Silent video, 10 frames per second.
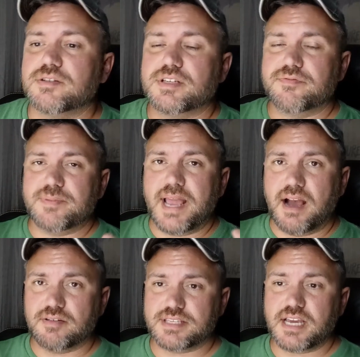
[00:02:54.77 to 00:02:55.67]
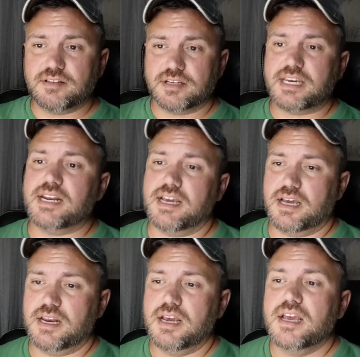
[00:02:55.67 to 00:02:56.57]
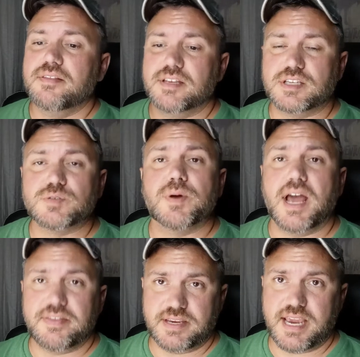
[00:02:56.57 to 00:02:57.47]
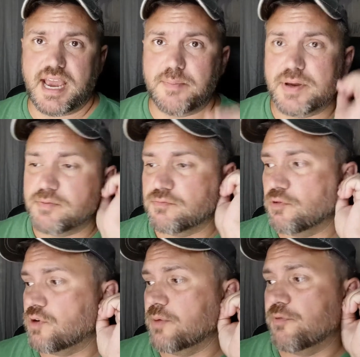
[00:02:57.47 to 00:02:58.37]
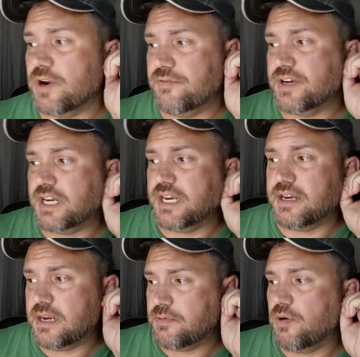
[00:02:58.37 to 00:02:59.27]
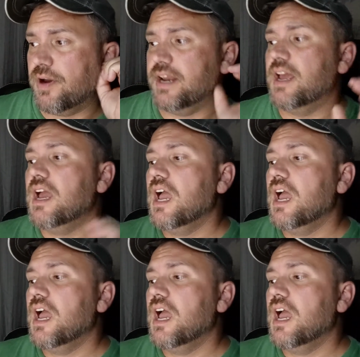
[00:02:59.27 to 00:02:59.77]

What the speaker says: So from the outside looking in, this is what I think happened, real quick, before you even keep going.